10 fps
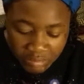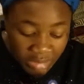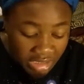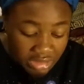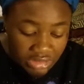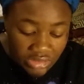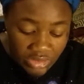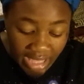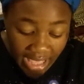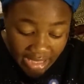But
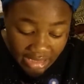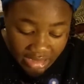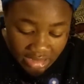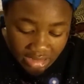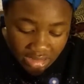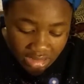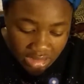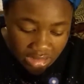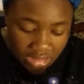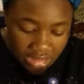today,
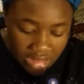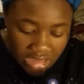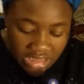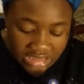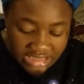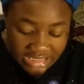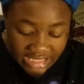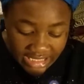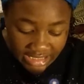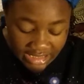she
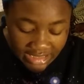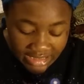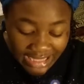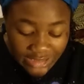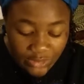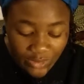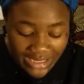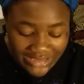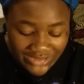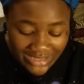did. That's
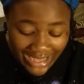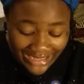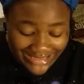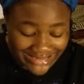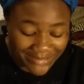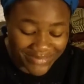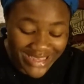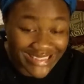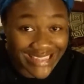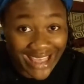why today is the
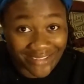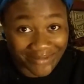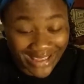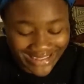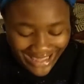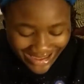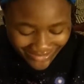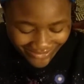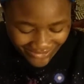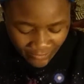best day of my
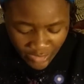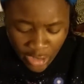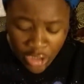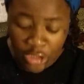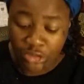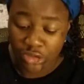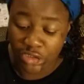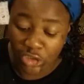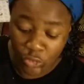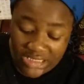life.
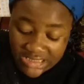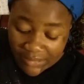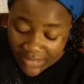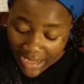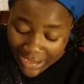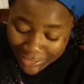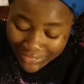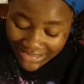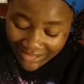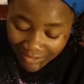Do you want some
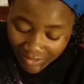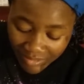diary?